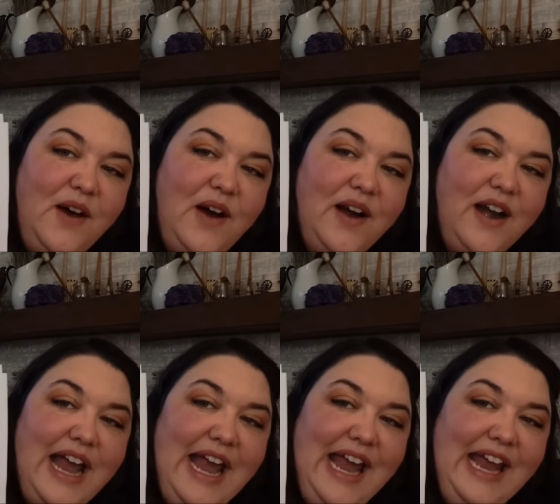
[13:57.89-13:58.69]
R
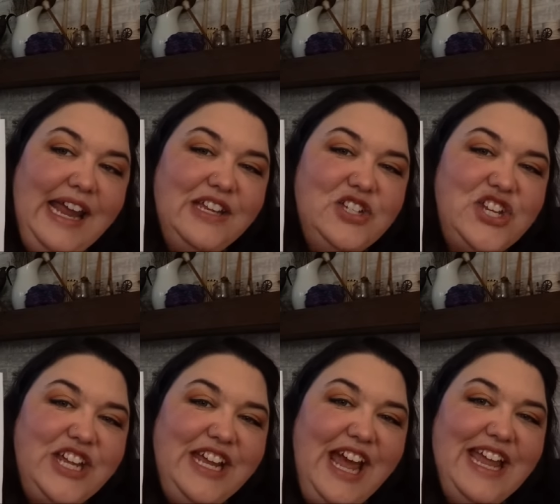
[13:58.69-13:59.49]
A
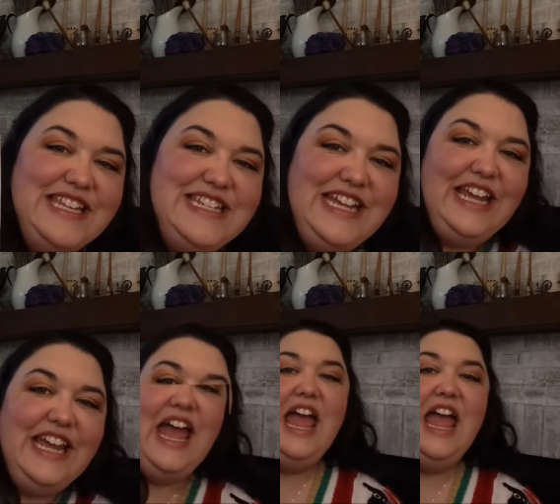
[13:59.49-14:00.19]
G D.